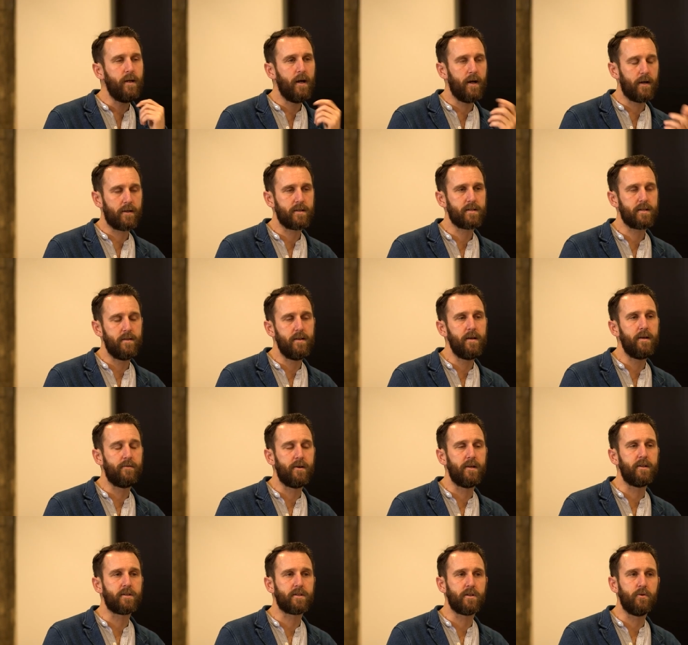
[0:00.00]
Yeah, because in the
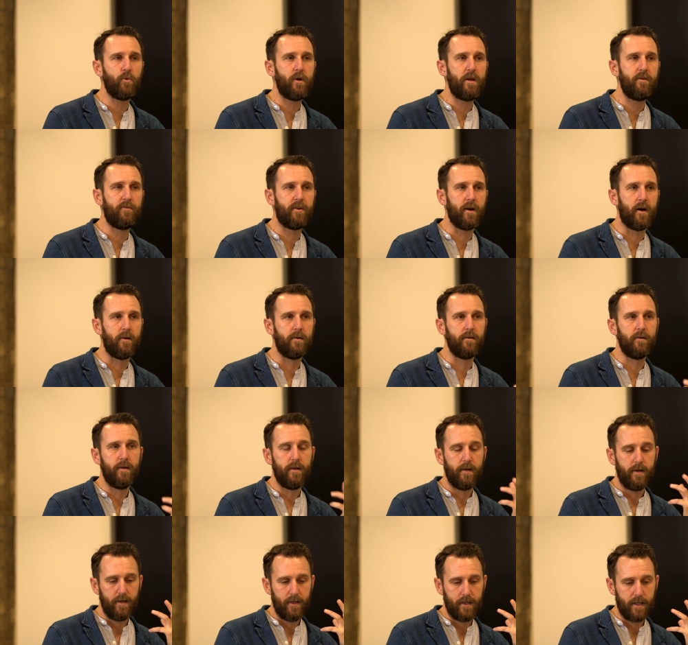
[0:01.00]
events that we've
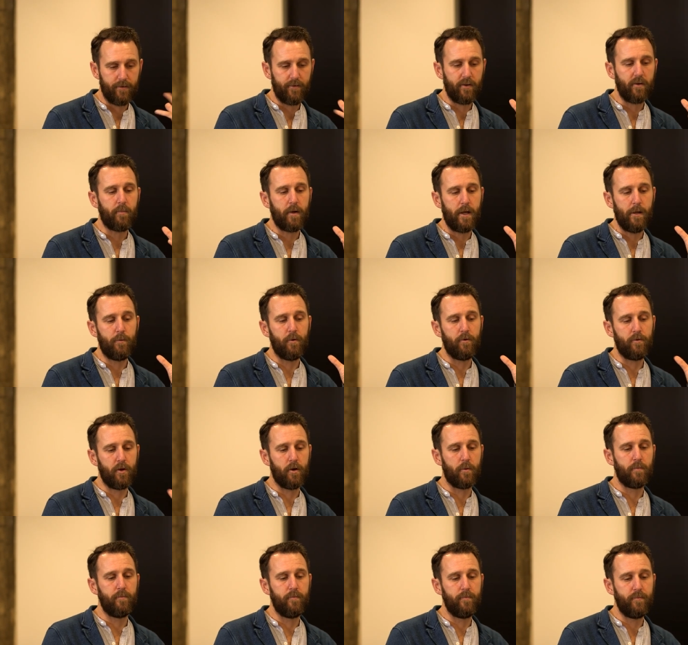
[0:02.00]
done, giving people
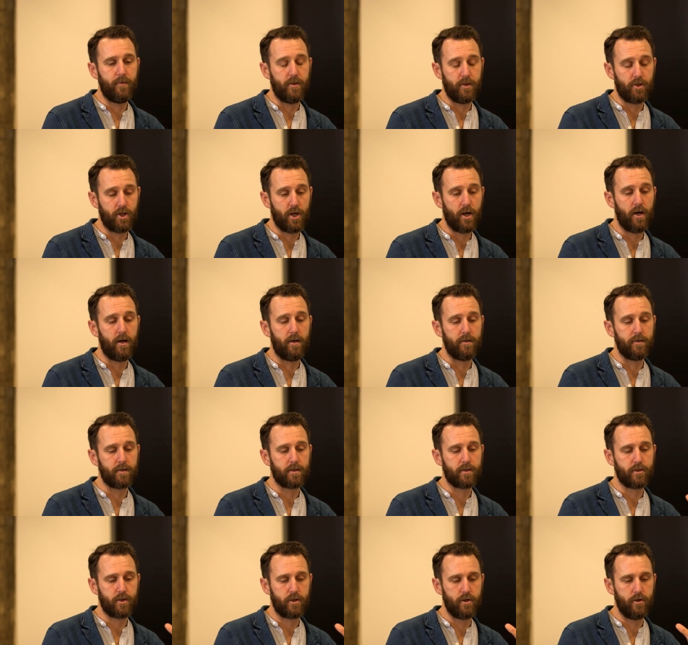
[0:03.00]
the, the
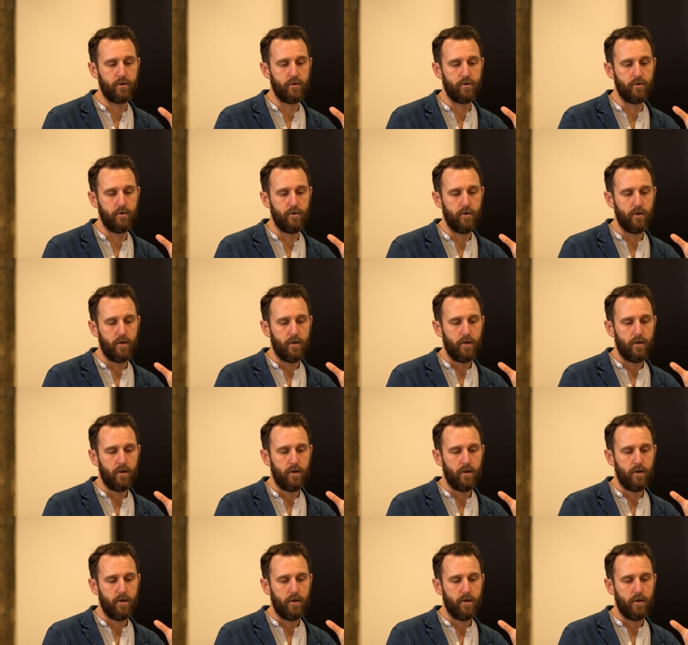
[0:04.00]
chance to,